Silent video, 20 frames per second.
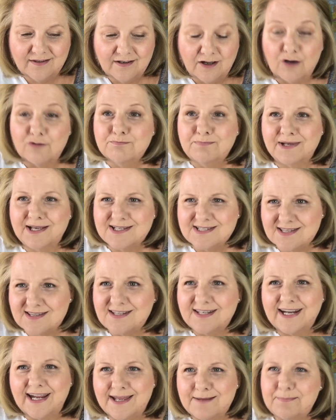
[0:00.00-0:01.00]
Oh, because of
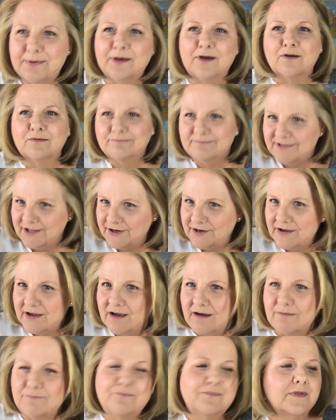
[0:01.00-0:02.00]
the diet pill. There you
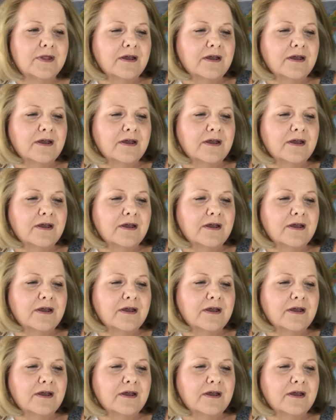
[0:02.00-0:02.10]
go.